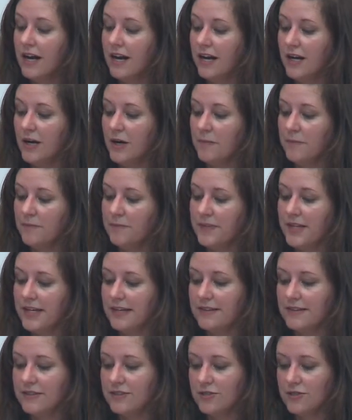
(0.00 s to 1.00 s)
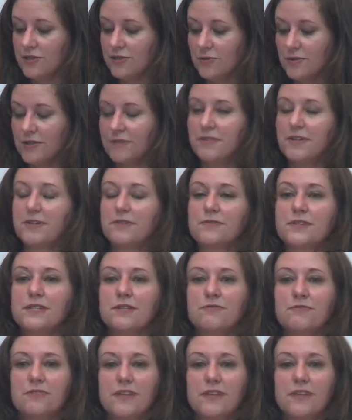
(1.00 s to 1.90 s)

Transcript: And this is sort of the